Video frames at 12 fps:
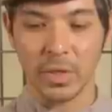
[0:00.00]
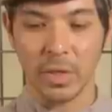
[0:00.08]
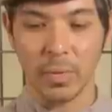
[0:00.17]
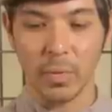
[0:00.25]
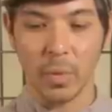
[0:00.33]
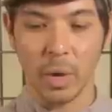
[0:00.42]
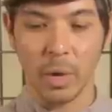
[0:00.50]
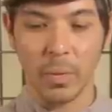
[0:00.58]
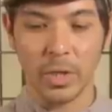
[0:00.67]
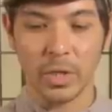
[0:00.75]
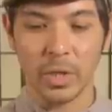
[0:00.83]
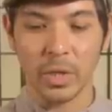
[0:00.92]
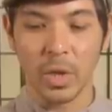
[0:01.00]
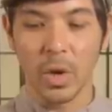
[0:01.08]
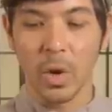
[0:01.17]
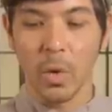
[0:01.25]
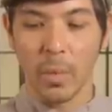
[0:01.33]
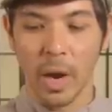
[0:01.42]
for Sheng Pu'er, which is
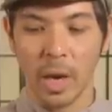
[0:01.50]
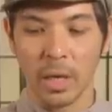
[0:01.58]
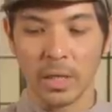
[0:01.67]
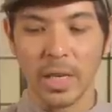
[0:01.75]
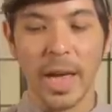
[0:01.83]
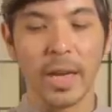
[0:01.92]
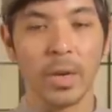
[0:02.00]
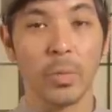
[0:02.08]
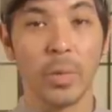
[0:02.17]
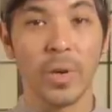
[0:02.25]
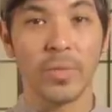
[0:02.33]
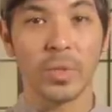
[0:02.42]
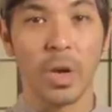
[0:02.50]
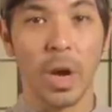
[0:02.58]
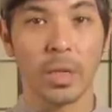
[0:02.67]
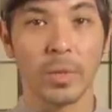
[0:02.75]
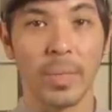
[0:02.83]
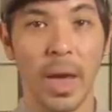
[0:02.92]
where, like we've
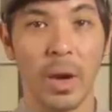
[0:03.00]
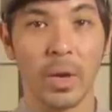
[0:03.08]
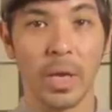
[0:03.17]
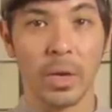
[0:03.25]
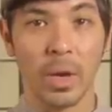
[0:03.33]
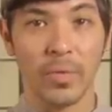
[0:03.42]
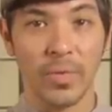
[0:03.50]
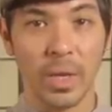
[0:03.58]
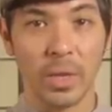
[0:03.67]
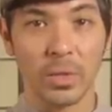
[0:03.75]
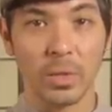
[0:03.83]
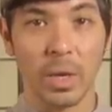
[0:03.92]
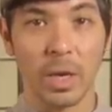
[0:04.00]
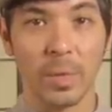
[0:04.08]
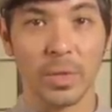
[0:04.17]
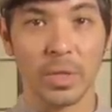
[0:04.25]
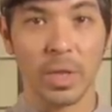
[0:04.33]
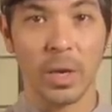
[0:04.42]
talked about in our Phoenix Oolong
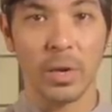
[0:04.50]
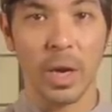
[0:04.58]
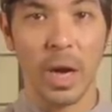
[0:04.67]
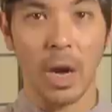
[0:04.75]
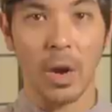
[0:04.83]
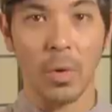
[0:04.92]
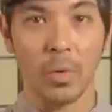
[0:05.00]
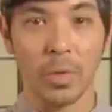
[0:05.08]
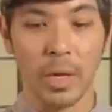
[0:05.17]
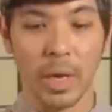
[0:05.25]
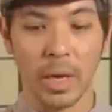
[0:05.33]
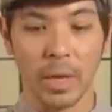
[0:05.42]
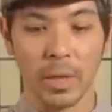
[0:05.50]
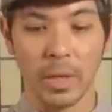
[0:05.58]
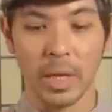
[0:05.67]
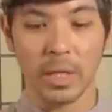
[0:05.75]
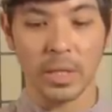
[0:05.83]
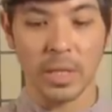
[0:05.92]
episode, uh, the,
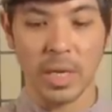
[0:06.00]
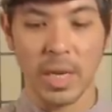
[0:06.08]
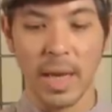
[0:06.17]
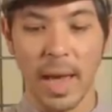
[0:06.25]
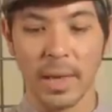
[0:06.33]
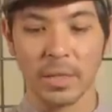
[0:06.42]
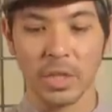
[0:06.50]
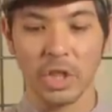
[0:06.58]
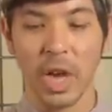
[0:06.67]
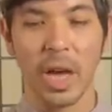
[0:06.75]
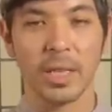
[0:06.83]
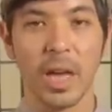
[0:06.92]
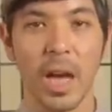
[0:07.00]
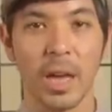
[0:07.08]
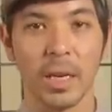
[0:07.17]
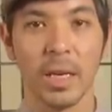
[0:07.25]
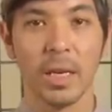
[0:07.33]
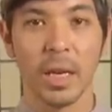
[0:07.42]
this tea has a cha
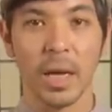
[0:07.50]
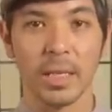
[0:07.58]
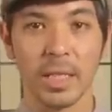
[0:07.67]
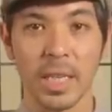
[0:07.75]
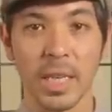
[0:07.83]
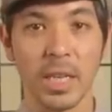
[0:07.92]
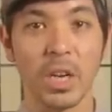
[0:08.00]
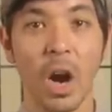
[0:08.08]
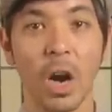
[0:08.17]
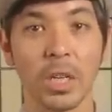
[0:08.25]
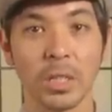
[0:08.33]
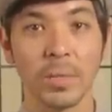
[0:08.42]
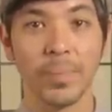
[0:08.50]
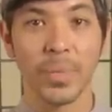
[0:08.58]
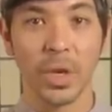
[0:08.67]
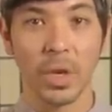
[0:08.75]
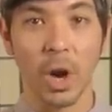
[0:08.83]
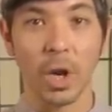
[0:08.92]
dan, a tea gall
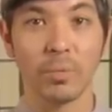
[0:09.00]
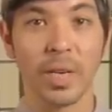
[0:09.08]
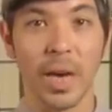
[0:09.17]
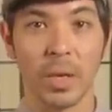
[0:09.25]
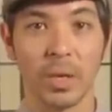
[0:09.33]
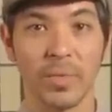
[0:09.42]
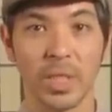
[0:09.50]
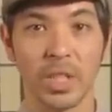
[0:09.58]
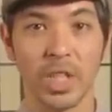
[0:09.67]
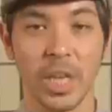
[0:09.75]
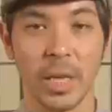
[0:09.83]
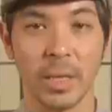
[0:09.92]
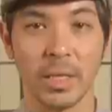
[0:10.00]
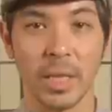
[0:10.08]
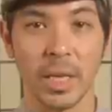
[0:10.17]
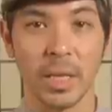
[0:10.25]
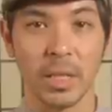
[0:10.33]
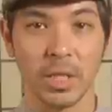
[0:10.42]
the gallbladder of the qi
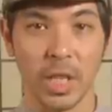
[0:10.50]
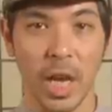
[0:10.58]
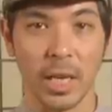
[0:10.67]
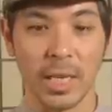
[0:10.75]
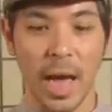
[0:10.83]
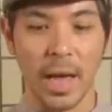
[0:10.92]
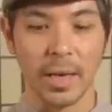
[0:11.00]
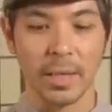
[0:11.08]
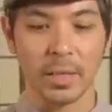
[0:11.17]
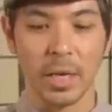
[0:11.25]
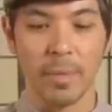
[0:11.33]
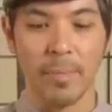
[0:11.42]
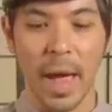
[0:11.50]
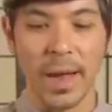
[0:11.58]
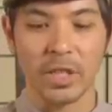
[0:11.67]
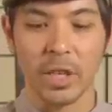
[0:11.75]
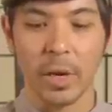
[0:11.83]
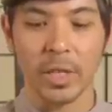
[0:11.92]
ti, and the cha dan is an
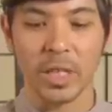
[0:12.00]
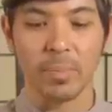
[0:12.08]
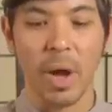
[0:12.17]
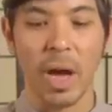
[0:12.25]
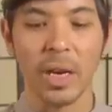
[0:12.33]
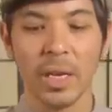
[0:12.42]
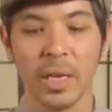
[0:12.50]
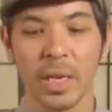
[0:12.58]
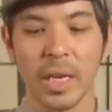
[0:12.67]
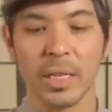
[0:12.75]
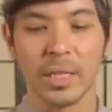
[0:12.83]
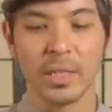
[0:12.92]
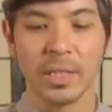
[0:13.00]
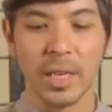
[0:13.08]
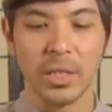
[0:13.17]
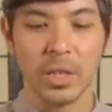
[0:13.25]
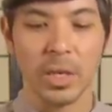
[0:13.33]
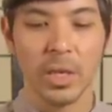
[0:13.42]
imaginary spot in the
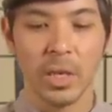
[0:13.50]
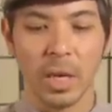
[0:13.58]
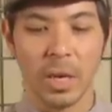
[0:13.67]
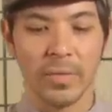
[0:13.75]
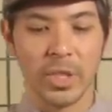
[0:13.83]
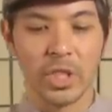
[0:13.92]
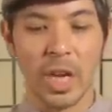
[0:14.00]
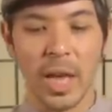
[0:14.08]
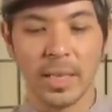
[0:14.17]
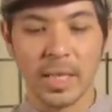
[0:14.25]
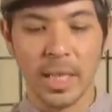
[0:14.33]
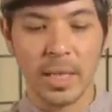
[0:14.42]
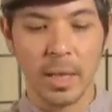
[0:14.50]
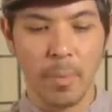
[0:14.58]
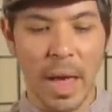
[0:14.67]
center of the cha di, the